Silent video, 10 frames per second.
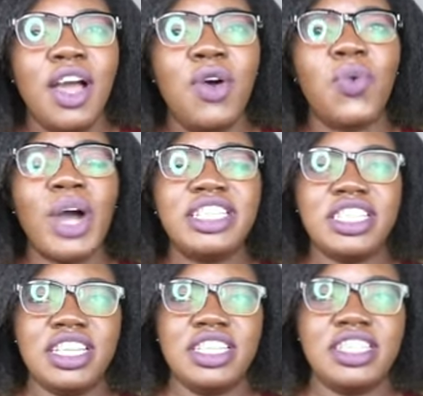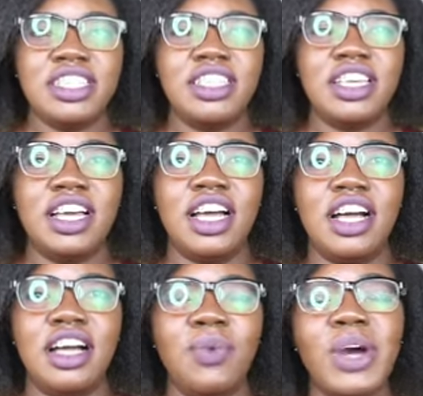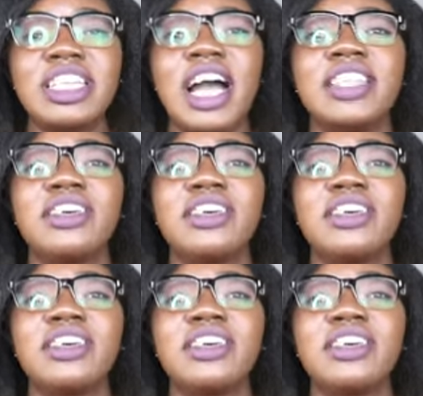What are